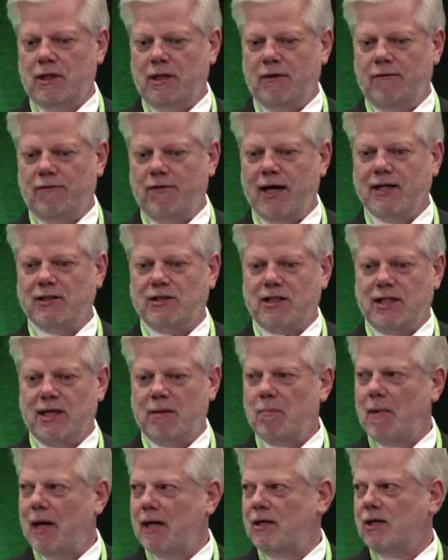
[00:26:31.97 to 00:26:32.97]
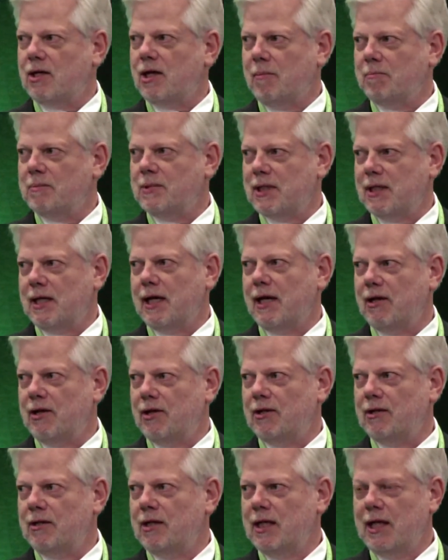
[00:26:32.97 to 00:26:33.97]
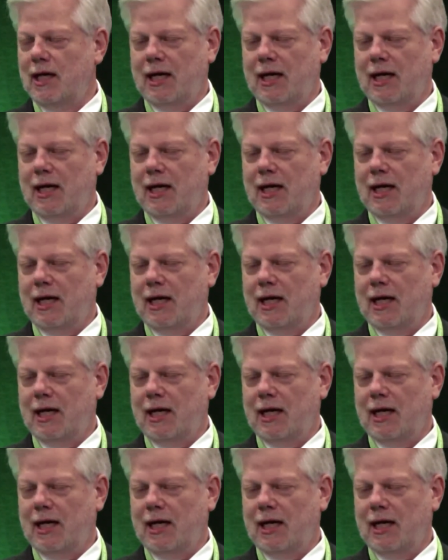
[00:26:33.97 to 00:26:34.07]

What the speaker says: events that might come together